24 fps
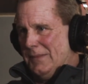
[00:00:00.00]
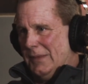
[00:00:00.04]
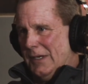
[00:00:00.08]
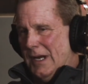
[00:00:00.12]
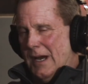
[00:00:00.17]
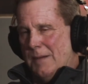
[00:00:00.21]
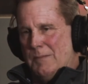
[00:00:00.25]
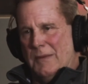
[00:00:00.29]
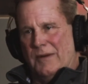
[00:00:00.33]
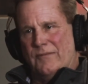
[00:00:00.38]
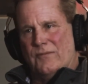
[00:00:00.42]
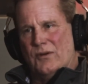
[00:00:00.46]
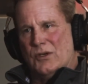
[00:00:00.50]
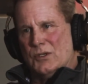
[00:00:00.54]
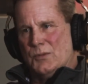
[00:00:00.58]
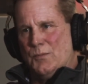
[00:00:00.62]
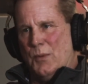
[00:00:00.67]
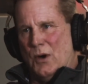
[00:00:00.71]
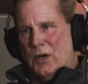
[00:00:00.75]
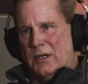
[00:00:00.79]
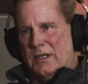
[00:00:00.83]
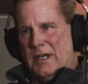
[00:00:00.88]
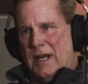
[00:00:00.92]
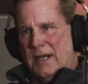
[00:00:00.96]
Got my
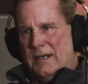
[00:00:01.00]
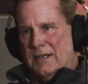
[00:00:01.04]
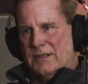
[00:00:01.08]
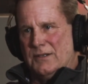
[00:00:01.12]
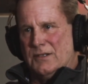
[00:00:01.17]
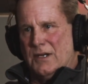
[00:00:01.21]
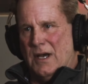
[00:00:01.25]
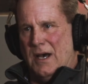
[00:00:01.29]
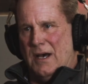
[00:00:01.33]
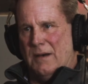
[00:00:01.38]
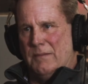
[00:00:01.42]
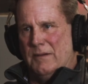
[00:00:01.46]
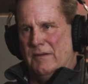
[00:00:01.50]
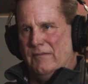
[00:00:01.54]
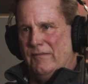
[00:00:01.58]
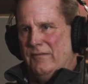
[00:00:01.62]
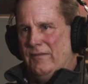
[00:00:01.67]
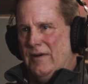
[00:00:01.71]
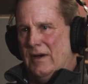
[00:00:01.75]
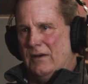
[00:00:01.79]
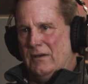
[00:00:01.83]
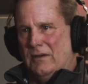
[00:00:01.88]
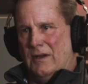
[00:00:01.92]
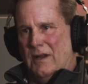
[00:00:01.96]
first bartending job and
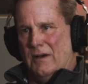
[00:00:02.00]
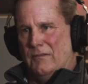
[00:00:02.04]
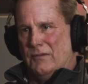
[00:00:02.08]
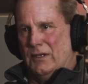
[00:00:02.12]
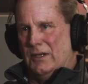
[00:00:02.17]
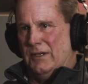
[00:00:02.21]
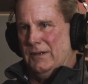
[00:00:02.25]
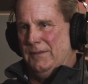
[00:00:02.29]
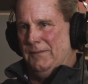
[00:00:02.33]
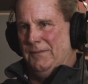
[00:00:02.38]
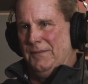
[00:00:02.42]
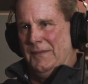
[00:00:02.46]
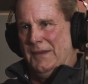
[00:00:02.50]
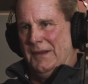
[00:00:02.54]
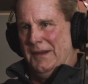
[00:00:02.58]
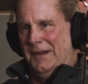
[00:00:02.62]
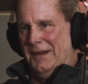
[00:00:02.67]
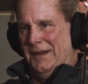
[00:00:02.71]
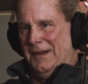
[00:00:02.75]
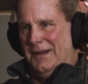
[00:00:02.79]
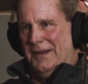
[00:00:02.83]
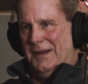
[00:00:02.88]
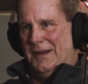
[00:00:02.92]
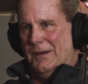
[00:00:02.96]
fell in love with it.
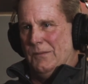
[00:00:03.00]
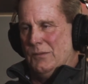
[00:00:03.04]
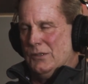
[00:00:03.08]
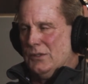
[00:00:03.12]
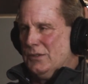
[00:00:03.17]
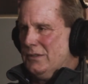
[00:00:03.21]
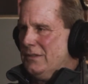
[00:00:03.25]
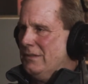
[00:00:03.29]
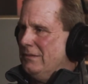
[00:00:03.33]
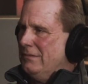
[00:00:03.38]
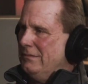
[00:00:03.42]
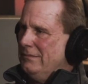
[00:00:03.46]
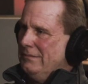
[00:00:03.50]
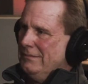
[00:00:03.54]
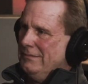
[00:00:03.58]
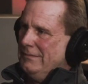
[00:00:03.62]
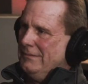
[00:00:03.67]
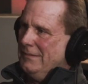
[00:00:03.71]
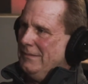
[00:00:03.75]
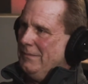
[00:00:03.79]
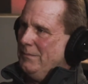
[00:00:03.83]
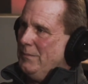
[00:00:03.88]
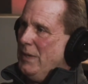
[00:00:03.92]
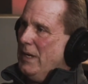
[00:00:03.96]
It was
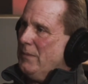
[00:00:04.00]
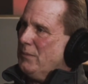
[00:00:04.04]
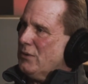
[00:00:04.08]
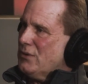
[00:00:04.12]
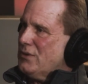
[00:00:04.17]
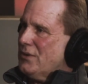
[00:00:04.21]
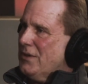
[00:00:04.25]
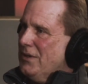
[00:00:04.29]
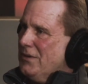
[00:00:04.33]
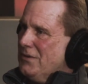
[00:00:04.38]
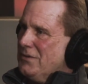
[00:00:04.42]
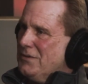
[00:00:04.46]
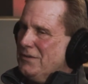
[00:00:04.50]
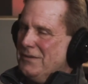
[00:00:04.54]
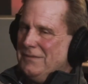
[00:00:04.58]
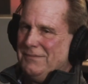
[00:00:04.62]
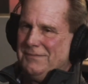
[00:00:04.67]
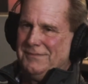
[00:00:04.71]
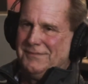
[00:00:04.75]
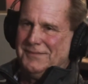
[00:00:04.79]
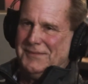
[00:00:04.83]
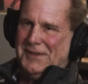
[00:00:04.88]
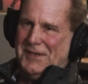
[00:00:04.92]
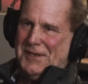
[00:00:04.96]
people skills,
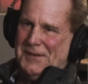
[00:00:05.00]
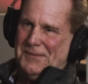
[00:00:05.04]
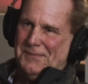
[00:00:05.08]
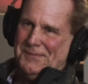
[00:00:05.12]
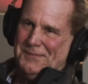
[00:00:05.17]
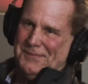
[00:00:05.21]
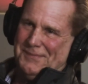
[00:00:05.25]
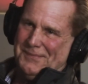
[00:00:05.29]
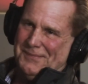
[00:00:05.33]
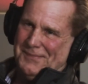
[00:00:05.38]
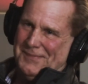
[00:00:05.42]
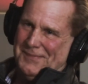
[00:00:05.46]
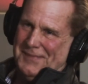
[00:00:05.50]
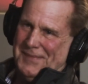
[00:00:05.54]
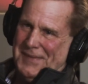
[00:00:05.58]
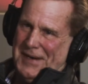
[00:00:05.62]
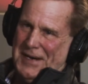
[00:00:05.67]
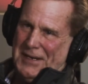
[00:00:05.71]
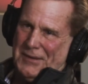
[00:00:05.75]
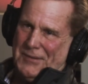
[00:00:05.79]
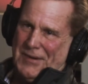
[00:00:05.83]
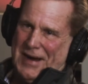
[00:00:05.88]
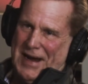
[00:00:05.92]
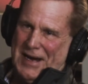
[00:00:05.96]

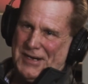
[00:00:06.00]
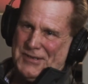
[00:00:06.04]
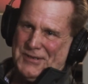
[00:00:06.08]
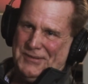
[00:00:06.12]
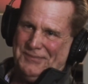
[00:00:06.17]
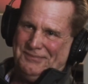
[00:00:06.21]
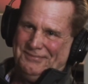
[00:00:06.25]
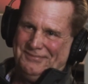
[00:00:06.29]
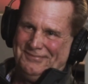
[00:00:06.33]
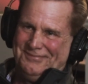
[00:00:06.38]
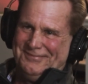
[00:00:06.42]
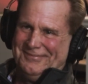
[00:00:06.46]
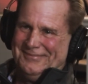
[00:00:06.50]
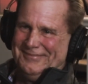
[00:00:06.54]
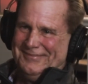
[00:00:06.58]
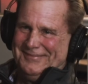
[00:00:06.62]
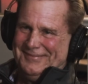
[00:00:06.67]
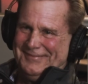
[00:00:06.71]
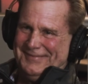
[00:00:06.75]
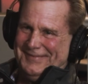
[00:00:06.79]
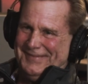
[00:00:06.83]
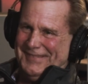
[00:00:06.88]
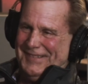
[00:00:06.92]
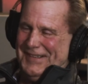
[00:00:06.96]
interaction.
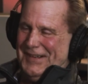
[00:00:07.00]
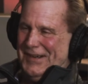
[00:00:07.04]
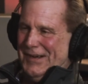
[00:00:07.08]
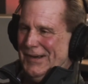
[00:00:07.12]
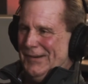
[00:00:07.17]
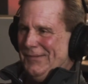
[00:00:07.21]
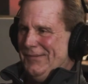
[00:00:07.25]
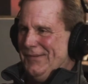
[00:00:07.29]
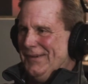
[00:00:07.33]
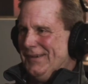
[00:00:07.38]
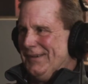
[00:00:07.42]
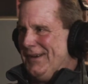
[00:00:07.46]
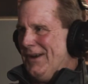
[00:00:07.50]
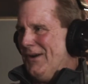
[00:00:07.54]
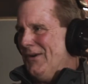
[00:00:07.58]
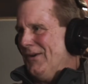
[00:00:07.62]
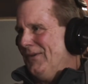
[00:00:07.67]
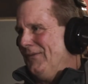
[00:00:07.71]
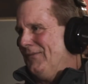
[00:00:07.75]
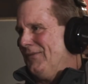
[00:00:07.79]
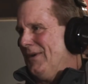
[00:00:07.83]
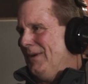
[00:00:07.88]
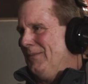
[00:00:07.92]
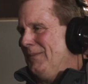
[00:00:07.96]

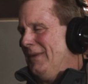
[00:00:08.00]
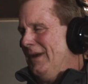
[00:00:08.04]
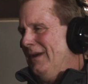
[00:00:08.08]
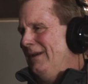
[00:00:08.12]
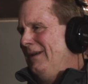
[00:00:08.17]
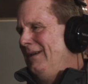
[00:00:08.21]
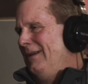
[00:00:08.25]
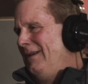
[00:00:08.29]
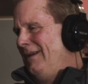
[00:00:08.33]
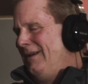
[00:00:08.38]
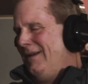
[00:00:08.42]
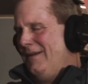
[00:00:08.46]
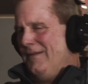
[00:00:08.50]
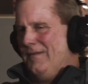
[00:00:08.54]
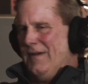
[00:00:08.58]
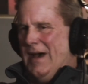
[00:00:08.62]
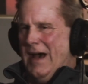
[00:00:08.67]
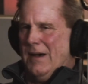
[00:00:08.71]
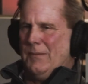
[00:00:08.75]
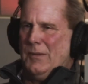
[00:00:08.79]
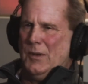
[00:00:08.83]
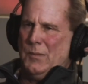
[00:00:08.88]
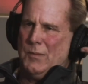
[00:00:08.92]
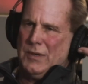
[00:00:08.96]
Going from the
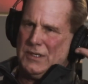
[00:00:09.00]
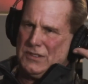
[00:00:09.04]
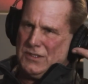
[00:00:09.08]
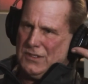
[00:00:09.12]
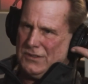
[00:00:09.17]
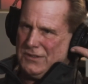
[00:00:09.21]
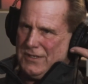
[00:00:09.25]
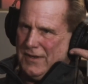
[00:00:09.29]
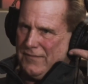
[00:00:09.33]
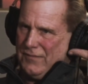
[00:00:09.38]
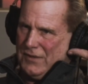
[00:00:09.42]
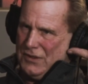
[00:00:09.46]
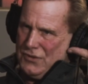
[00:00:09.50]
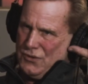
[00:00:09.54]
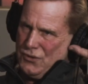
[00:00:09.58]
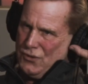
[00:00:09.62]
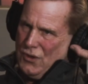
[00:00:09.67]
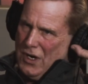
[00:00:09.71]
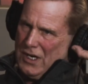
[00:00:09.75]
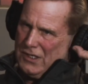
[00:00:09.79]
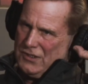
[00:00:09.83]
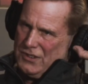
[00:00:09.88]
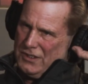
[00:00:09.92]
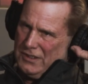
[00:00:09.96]
family business of
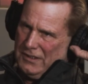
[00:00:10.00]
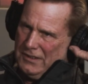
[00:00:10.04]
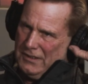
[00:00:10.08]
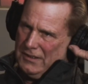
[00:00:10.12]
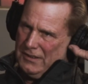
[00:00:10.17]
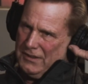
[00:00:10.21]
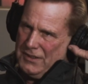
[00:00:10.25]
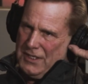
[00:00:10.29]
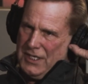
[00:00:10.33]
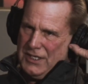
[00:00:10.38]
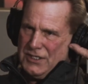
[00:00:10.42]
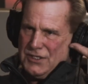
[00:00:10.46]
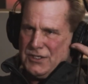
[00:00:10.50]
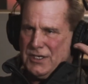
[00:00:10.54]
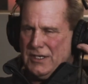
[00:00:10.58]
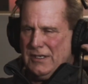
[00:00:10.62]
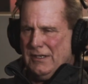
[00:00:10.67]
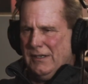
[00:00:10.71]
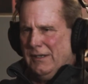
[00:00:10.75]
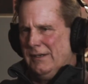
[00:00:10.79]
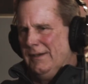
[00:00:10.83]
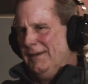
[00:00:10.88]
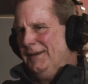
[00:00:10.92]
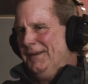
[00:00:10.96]
construction and
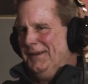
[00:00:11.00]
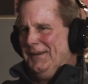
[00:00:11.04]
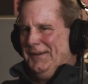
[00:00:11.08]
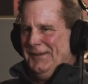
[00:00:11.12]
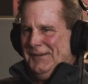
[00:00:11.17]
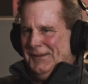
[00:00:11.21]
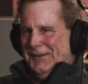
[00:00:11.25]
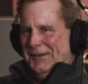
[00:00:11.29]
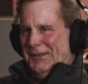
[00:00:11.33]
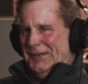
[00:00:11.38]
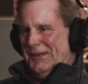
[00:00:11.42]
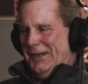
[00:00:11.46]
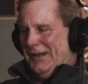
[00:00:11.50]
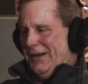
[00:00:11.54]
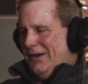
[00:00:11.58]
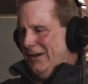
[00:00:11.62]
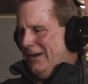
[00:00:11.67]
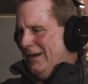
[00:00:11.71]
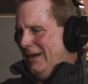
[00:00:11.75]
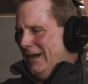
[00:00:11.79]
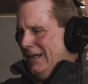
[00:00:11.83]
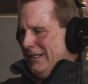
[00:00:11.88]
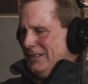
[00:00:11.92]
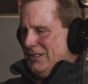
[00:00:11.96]
teaching.
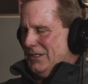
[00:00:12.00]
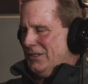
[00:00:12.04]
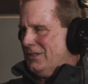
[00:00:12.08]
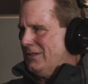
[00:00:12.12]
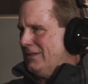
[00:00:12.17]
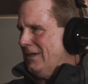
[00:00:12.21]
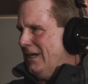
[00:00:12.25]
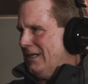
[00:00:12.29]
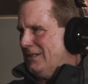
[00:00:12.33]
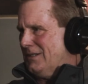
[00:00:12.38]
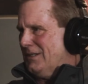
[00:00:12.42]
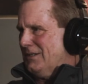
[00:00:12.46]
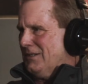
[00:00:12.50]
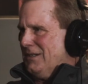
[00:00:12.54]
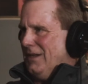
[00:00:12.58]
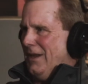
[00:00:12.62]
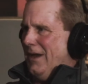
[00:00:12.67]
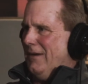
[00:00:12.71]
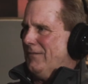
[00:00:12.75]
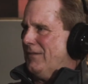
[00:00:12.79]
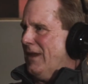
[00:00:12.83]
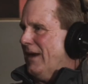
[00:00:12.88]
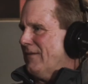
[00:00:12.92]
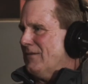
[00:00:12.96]
I just
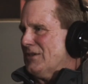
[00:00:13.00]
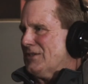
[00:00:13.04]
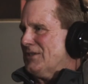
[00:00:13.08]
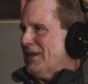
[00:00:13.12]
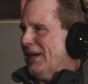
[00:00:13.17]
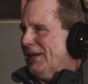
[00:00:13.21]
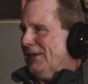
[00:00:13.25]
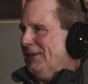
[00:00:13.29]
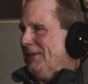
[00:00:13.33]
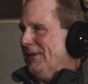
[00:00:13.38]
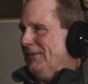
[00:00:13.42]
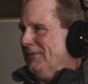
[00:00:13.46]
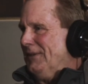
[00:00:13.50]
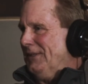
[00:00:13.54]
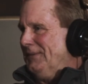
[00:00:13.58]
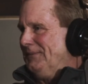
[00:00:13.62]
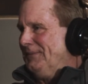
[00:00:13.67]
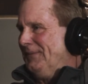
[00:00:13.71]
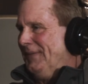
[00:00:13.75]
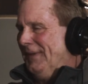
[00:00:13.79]
loved every second of it.